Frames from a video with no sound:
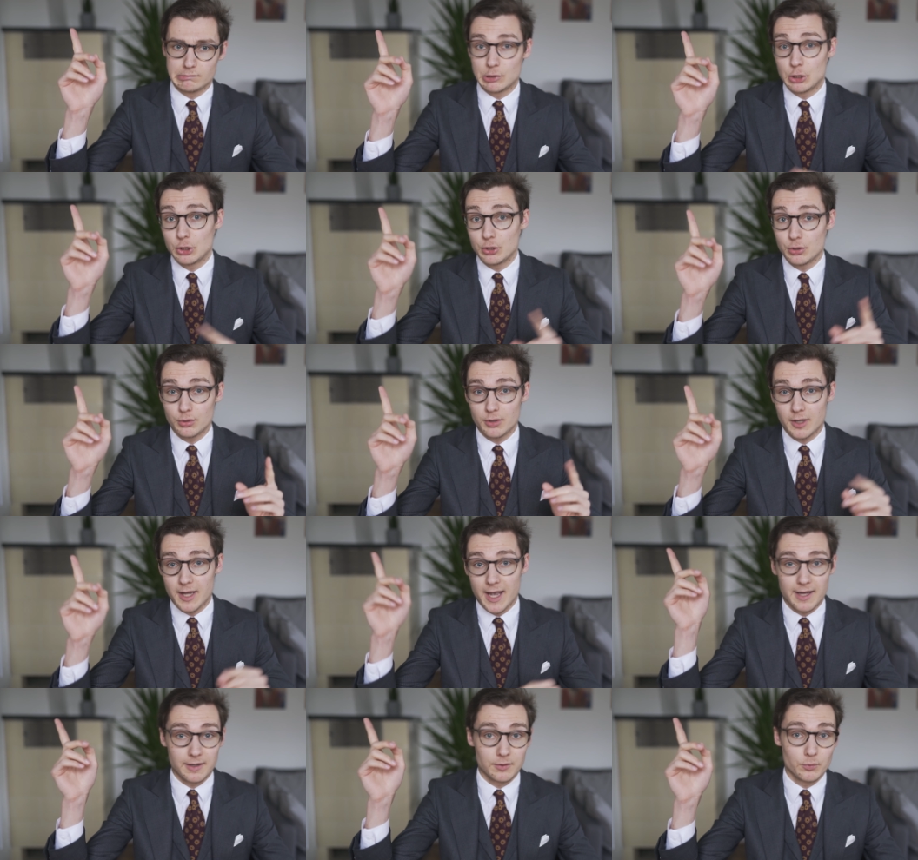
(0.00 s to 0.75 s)
you
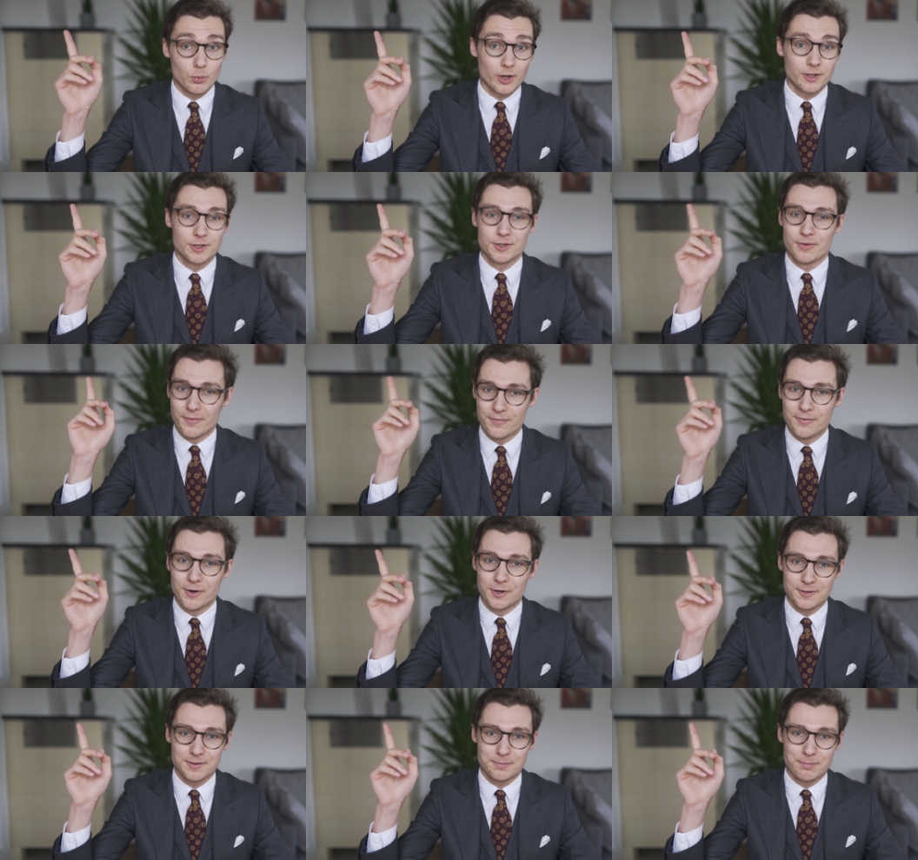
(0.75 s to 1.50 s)
can watch the
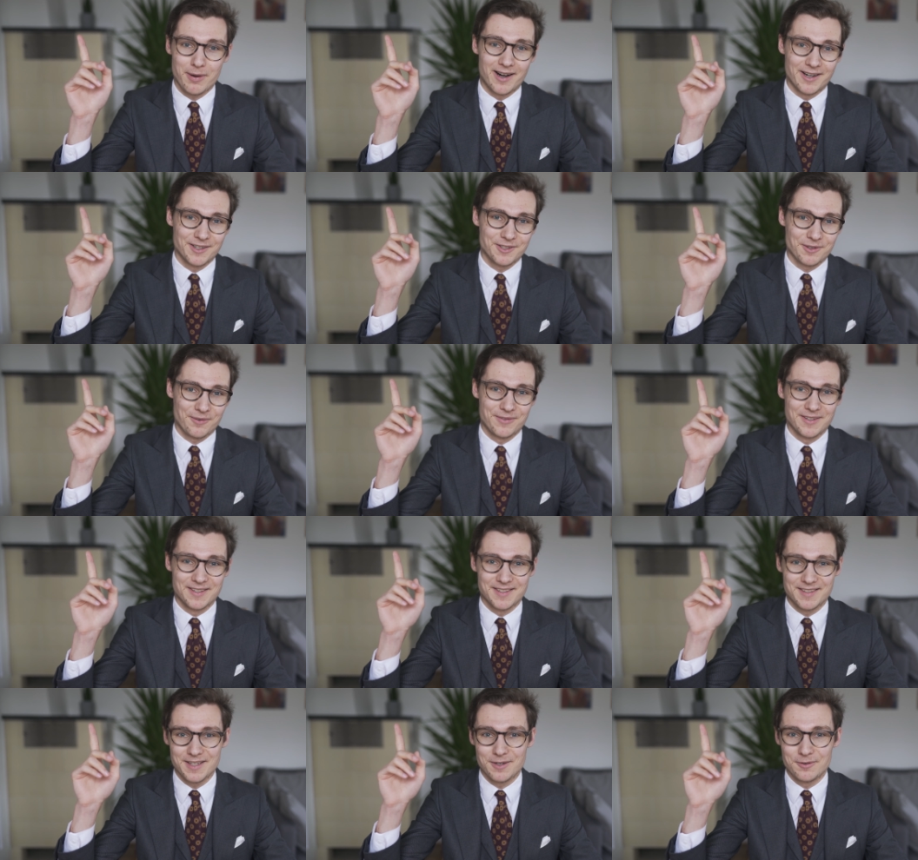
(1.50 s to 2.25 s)
first part of
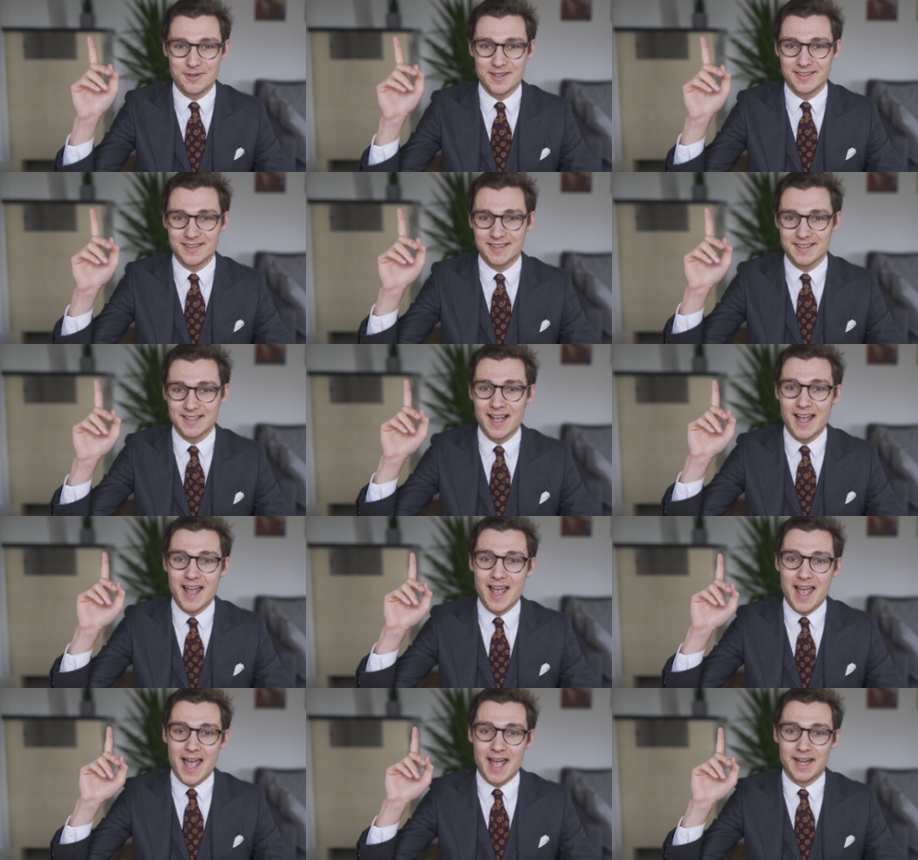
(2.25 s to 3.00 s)
the series,
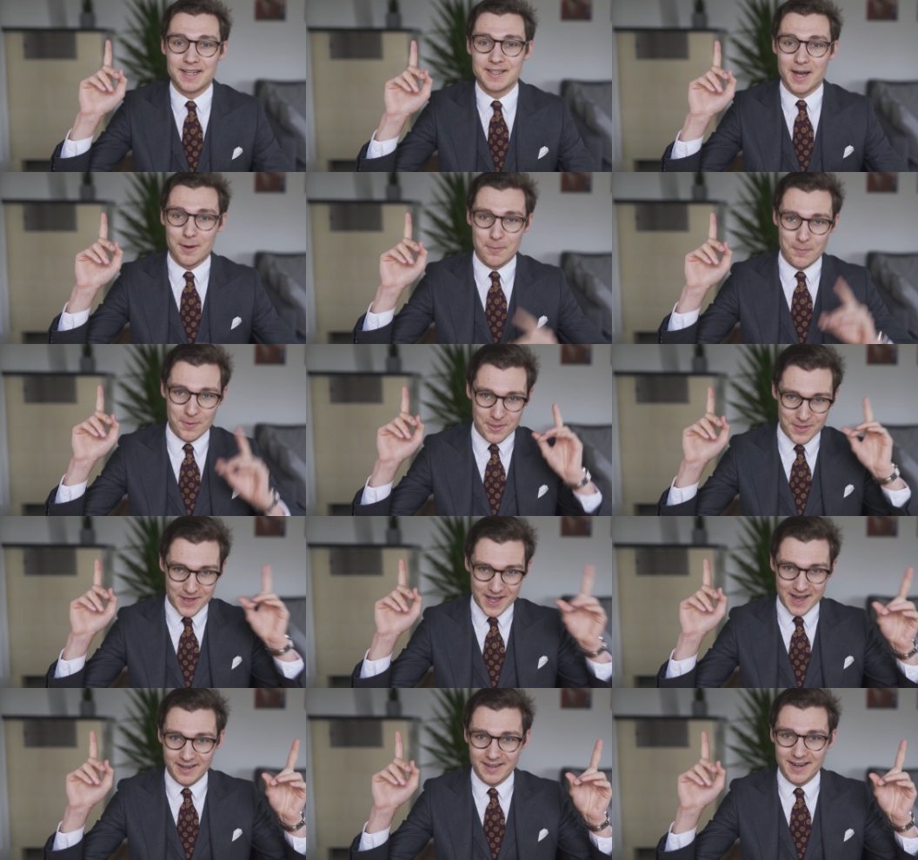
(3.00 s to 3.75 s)
and up
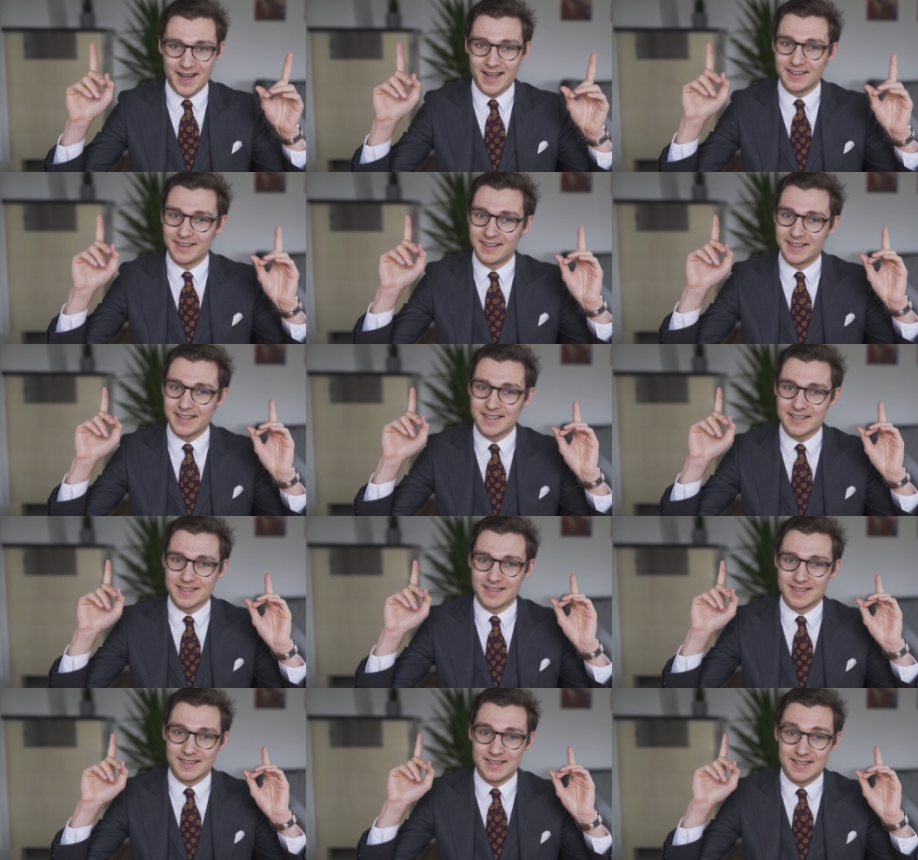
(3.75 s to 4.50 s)
there I
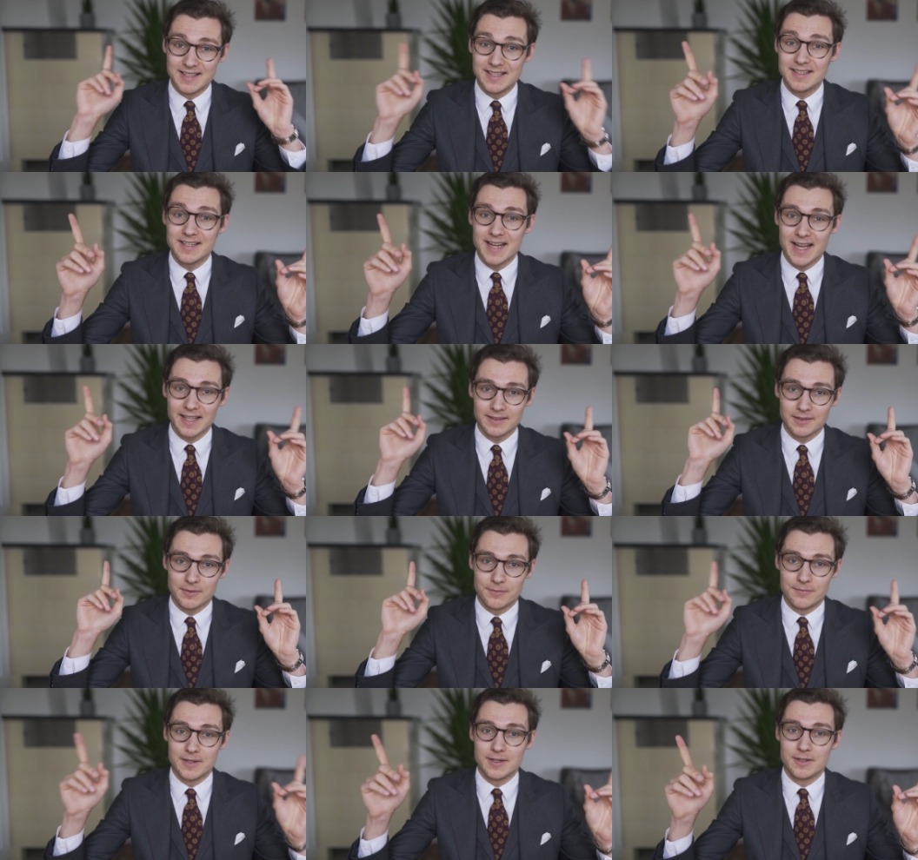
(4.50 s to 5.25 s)
linked a
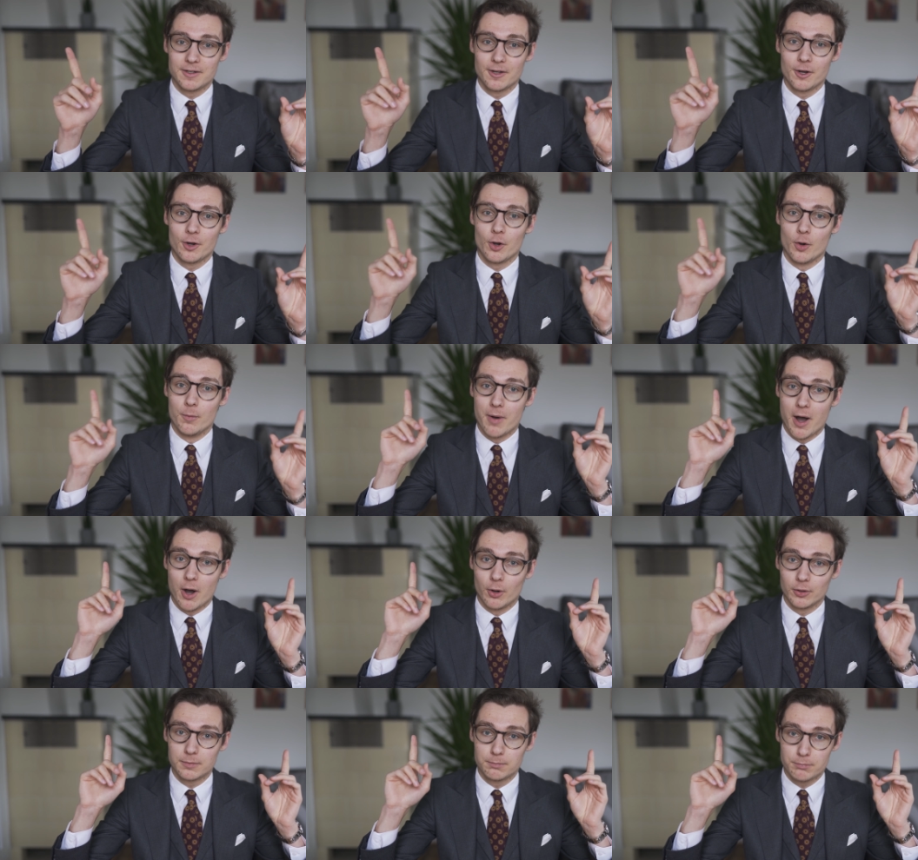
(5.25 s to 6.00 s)
detailed video
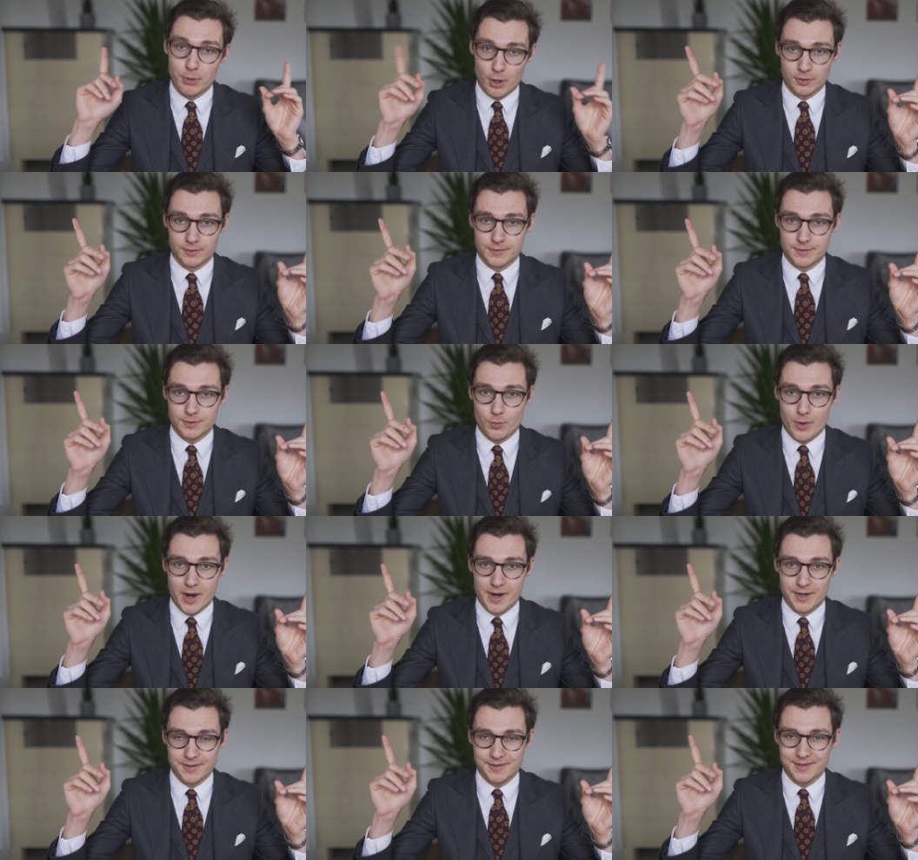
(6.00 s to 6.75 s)
about pocket
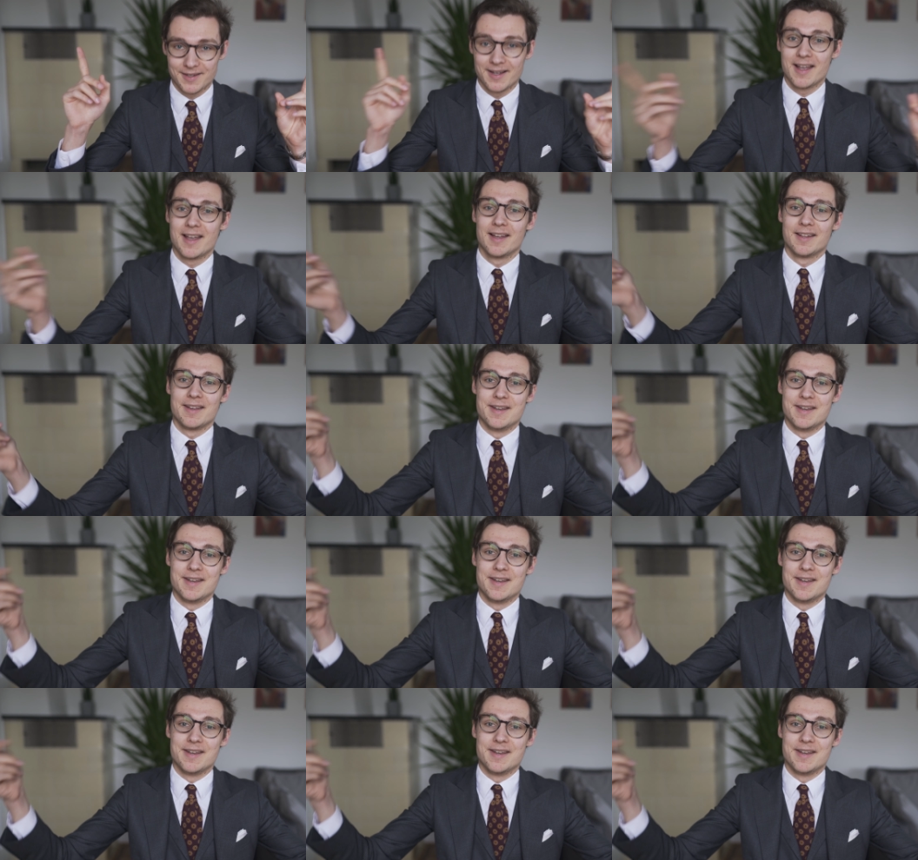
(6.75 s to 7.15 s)
squares.